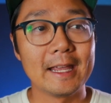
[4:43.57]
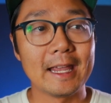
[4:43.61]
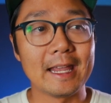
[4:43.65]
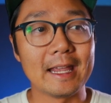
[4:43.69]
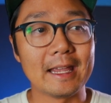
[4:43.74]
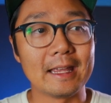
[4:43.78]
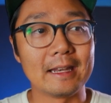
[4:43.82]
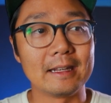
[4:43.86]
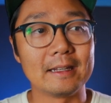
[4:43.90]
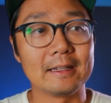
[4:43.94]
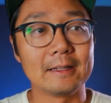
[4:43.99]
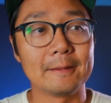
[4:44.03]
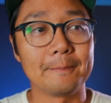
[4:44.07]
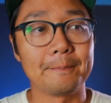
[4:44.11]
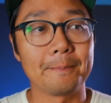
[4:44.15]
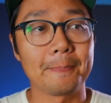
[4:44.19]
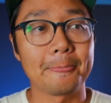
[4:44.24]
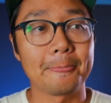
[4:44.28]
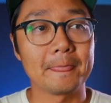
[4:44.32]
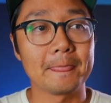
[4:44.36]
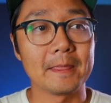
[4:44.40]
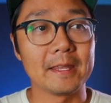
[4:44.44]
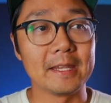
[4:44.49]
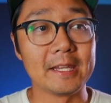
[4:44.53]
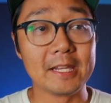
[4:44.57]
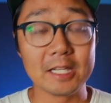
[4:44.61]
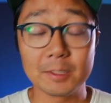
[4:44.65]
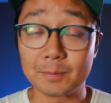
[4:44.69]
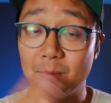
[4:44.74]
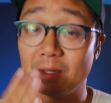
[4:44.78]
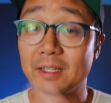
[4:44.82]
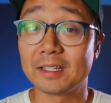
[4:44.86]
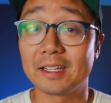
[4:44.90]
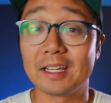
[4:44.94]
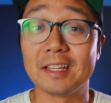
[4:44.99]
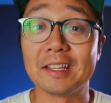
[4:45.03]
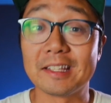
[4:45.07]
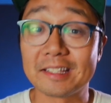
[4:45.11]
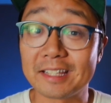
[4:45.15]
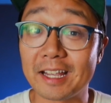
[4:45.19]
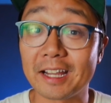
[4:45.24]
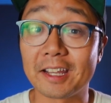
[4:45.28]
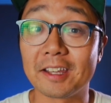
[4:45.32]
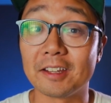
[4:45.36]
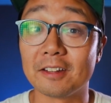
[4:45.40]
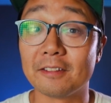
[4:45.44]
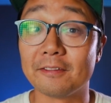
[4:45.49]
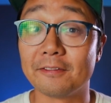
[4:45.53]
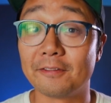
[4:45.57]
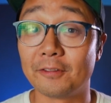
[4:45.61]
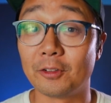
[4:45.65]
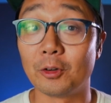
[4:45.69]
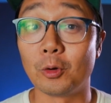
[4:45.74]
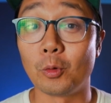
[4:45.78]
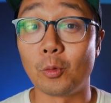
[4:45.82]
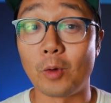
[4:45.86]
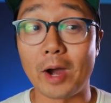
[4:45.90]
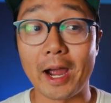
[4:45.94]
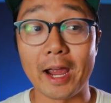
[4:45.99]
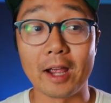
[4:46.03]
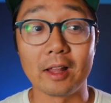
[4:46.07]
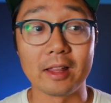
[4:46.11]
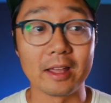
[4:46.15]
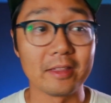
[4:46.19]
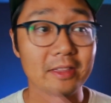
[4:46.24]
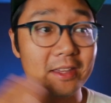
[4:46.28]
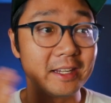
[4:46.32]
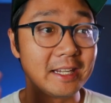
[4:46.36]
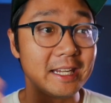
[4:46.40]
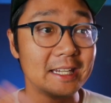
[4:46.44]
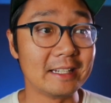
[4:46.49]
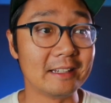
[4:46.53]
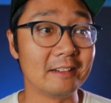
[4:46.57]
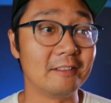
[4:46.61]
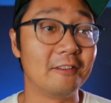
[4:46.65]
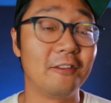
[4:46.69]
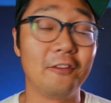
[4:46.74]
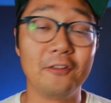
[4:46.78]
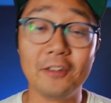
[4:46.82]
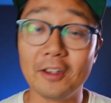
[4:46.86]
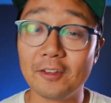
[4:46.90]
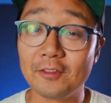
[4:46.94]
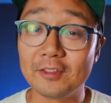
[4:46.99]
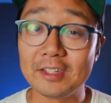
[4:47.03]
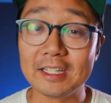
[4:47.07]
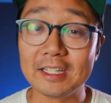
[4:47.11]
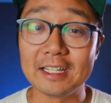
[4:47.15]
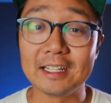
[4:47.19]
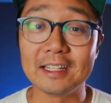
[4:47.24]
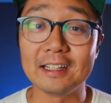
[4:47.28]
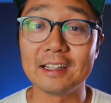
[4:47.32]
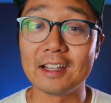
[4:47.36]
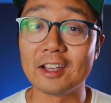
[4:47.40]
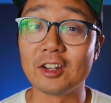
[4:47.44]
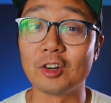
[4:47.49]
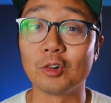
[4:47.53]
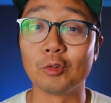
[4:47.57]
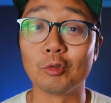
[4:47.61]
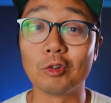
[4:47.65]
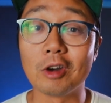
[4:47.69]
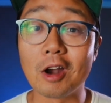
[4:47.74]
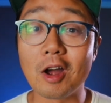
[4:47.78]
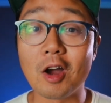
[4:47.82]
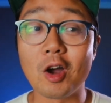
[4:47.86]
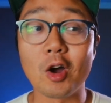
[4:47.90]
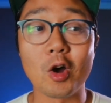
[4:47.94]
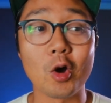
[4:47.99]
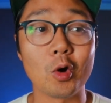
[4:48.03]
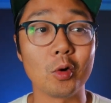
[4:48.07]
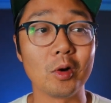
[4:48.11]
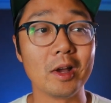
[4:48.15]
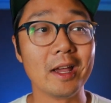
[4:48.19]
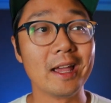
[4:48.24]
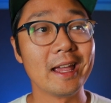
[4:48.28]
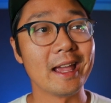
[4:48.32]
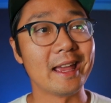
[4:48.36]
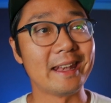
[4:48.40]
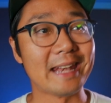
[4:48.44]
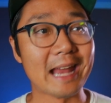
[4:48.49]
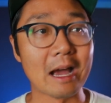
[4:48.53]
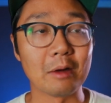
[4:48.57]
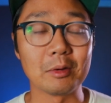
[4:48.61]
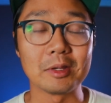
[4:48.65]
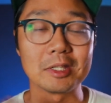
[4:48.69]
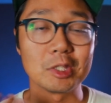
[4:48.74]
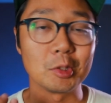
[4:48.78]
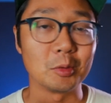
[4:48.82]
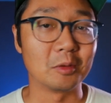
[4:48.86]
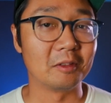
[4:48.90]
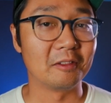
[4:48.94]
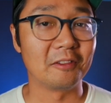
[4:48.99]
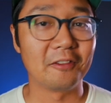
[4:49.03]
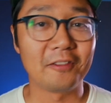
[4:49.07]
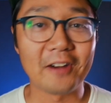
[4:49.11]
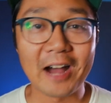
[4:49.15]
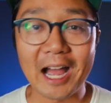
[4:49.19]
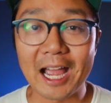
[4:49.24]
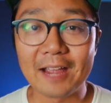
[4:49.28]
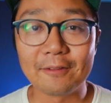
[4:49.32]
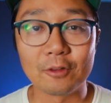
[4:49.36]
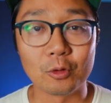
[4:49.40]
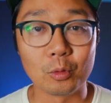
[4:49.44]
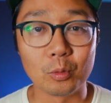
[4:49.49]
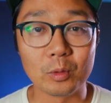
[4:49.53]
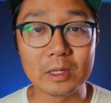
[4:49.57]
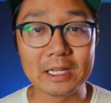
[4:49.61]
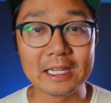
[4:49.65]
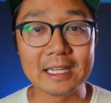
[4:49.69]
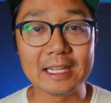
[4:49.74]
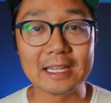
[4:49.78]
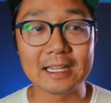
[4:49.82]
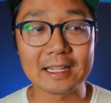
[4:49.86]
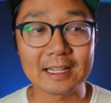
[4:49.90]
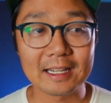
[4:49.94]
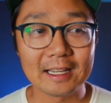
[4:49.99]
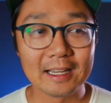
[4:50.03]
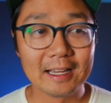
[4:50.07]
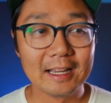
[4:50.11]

And he's been consecutive for a while. I think he did 50 in a row, and now he's doing 5 a week.